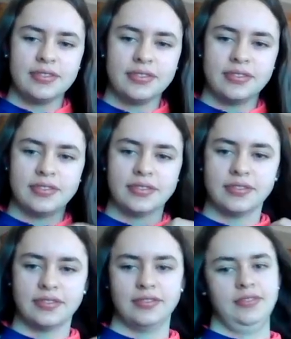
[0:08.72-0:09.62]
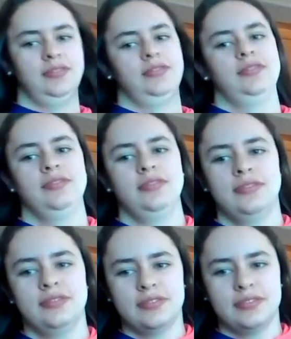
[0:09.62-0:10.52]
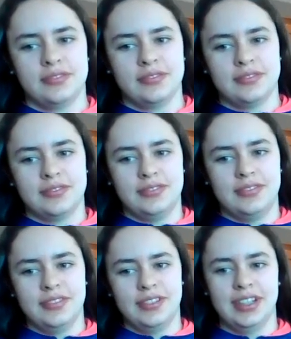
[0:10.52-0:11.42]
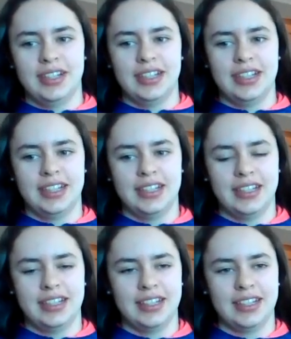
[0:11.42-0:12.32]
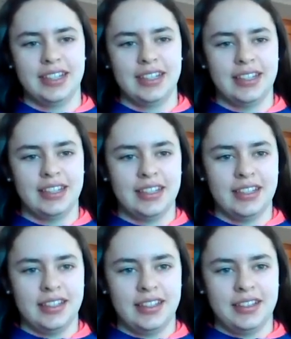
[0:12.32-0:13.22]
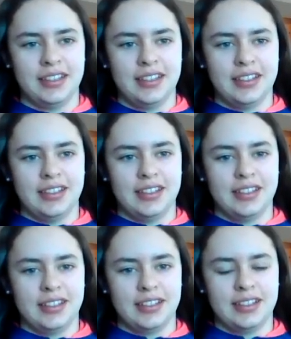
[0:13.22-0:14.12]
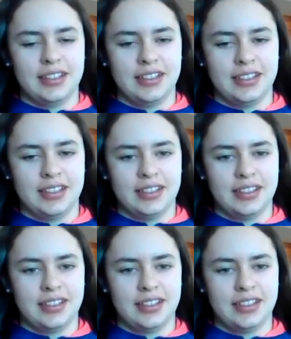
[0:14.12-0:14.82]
No words are spoken by the person on screen.